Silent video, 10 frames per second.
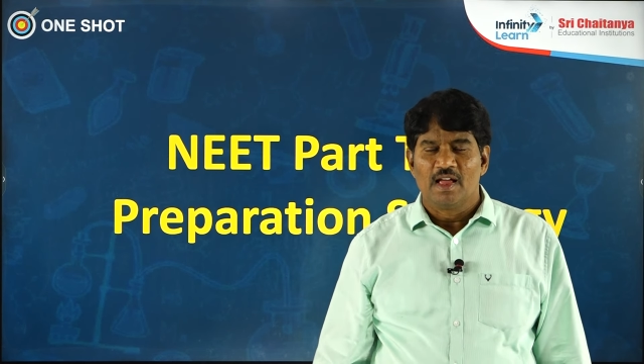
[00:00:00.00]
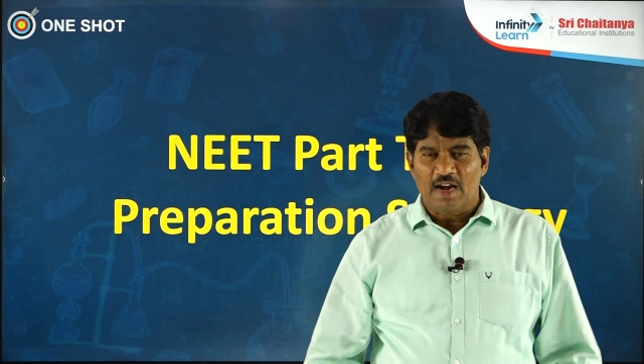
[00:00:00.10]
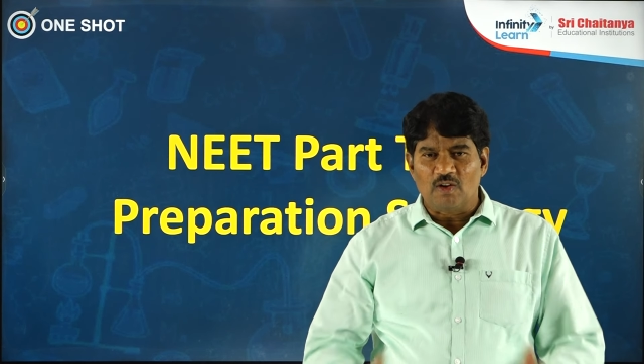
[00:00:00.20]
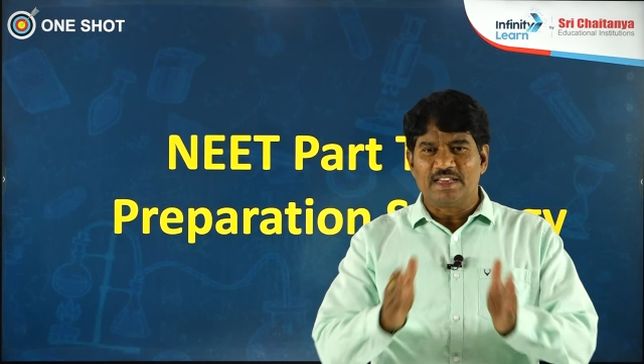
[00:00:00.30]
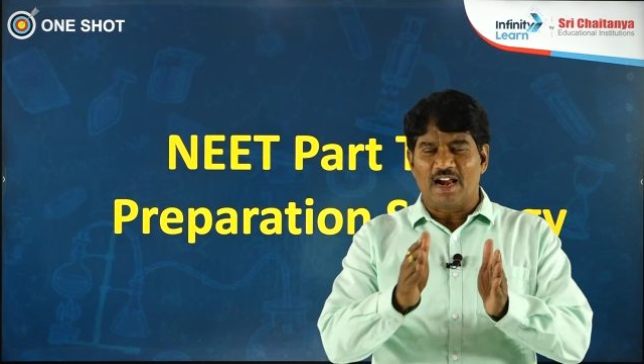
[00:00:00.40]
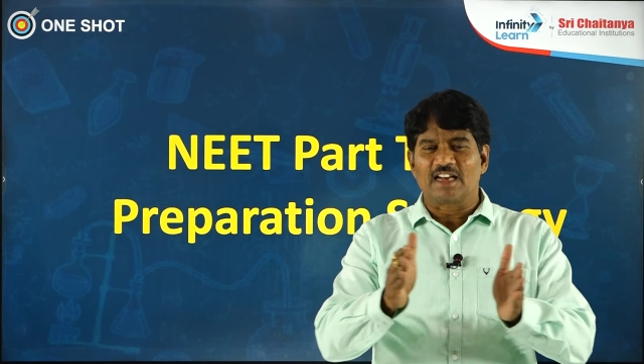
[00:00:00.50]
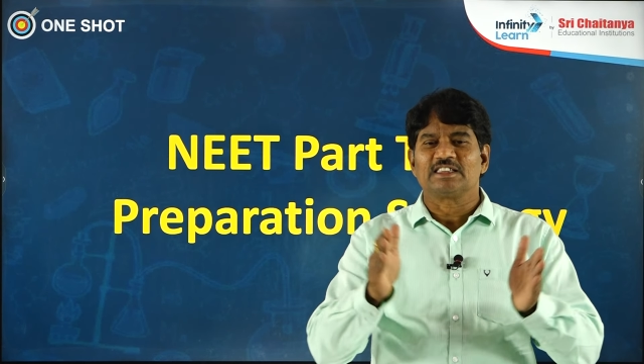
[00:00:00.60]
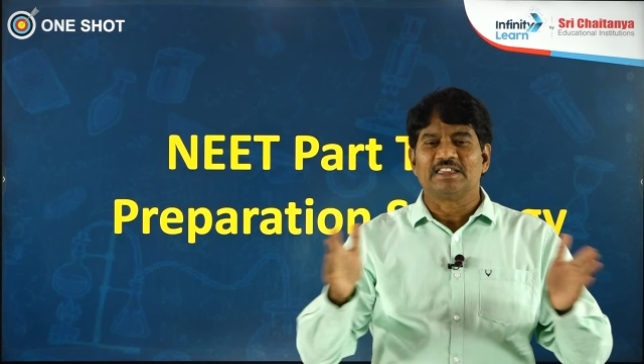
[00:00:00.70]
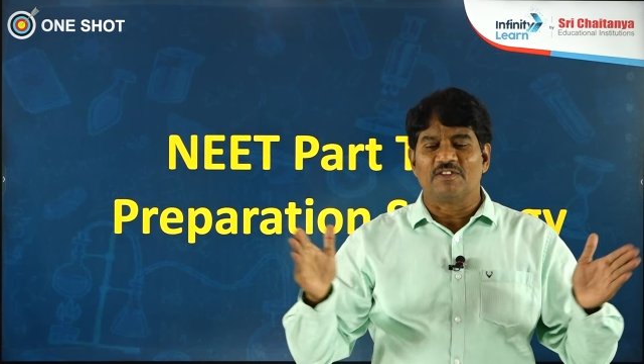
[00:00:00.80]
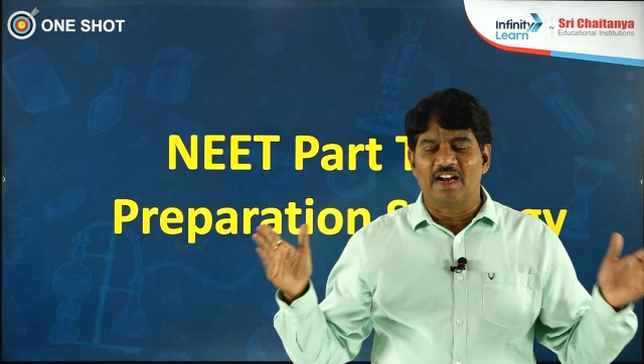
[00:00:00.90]
Now, there are
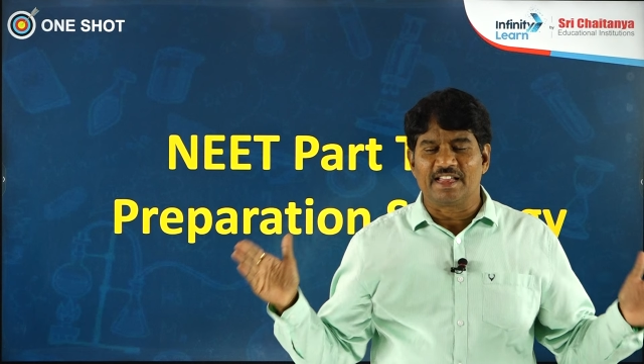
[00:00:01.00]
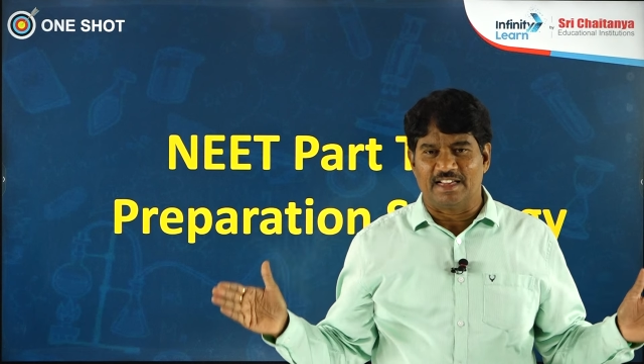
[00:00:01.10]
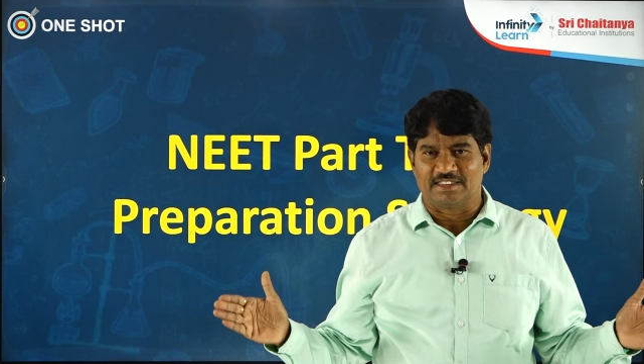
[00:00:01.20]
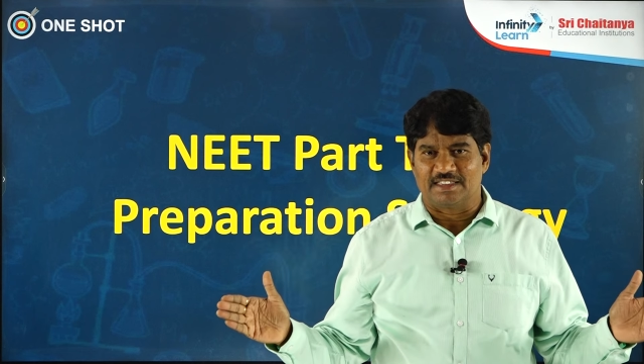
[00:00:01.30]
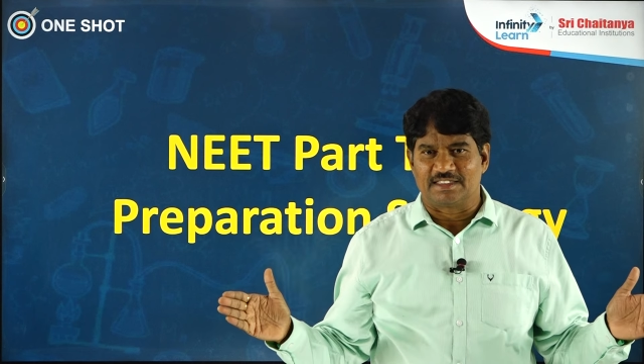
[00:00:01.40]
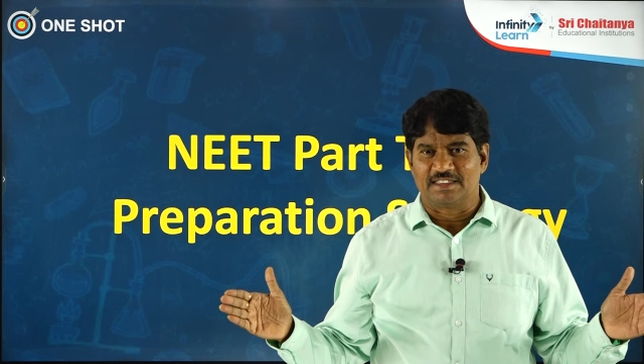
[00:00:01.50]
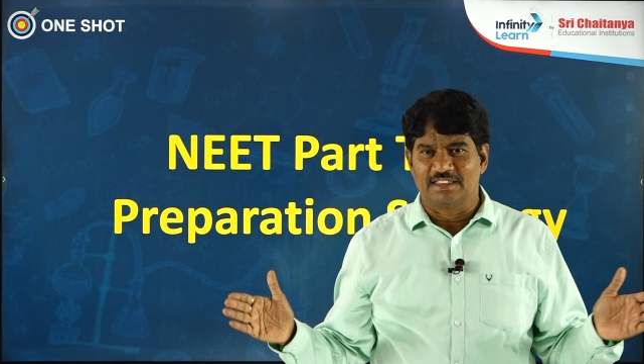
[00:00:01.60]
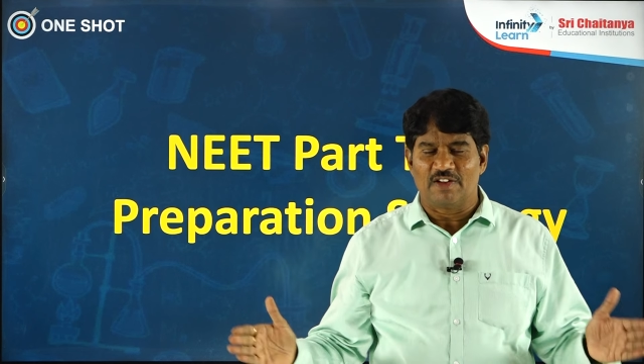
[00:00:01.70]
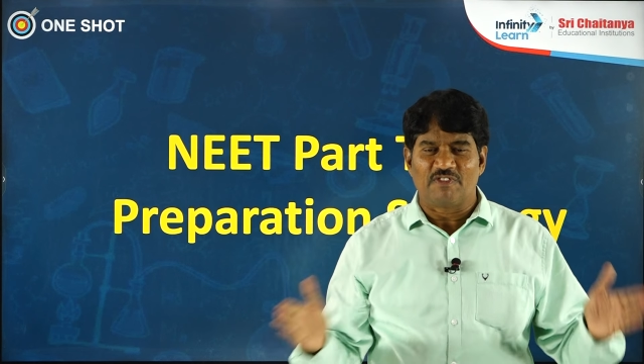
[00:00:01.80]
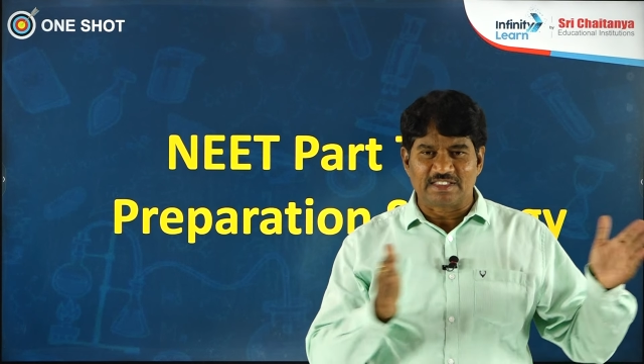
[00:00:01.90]
several cases.
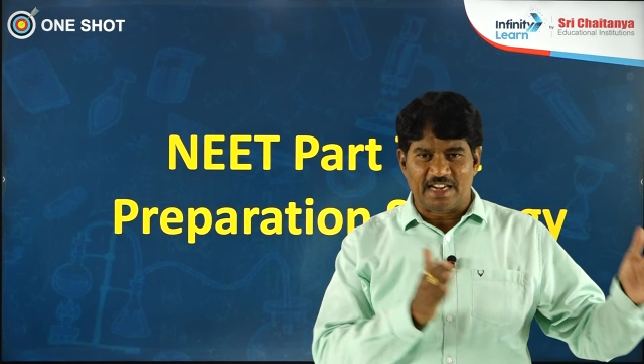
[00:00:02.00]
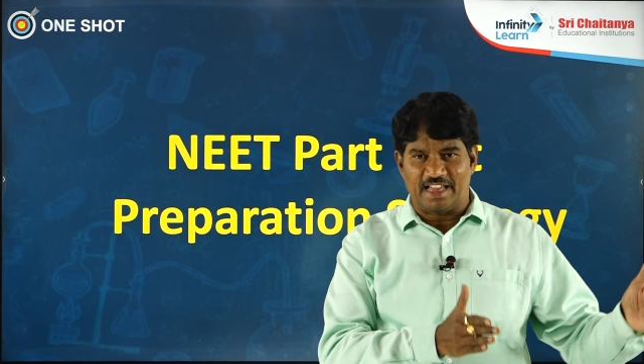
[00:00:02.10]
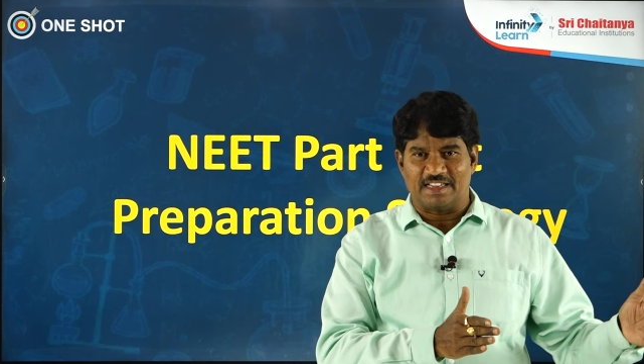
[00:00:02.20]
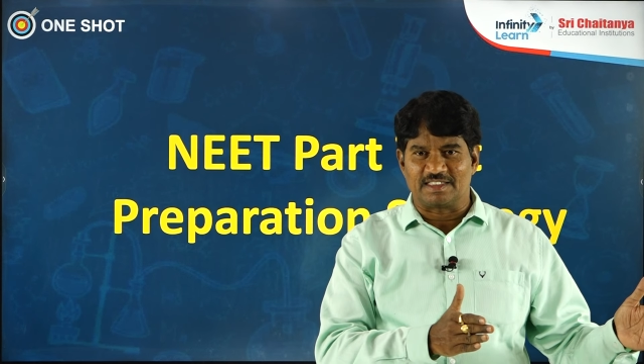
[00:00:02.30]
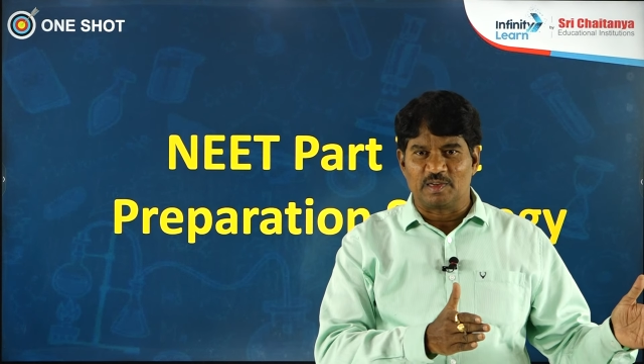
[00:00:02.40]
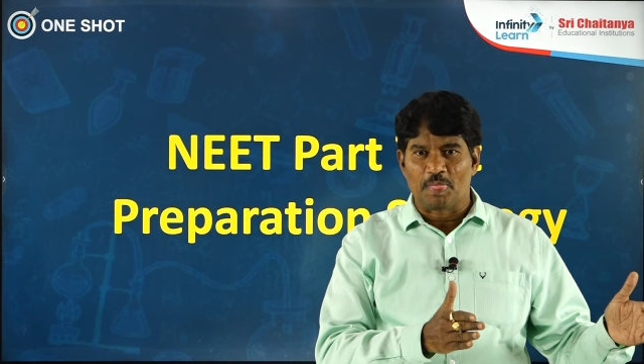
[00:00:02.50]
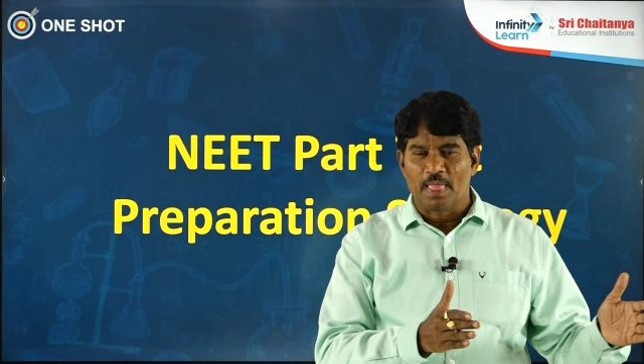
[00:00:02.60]
The first case,